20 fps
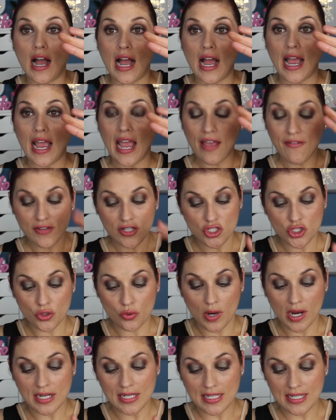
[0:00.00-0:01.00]
I haven't
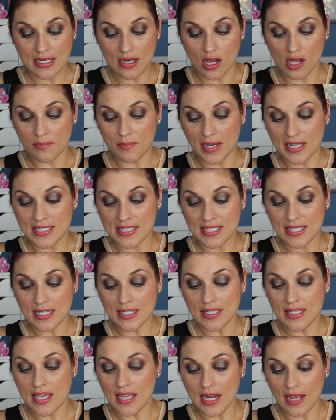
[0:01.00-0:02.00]
tried it on my
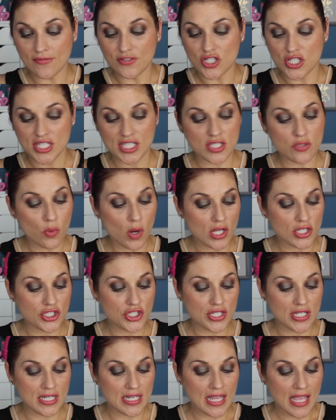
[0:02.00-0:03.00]
skin yet. I've just
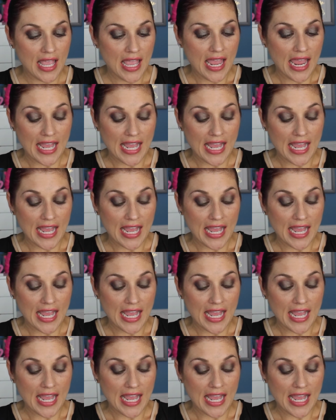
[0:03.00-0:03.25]
swatched it.